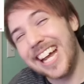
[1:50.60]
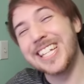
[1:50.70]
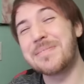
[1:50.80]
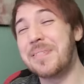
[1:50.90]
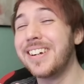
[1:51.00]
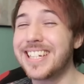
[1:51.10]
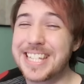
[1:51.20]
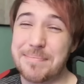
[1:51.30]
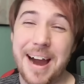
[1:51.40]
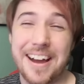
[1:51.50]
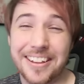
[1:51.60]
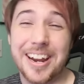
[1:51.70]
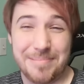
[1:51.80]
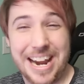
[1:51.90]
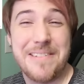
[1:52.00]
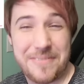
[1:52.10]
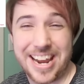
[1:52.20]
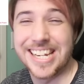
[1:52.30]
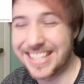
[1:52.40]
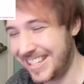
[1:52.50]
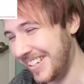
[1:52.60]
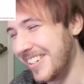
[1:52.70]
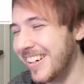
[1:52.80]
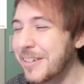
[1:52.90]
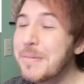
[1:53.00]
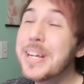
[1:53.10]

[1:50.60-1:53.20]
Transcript: does put a smile on my face too,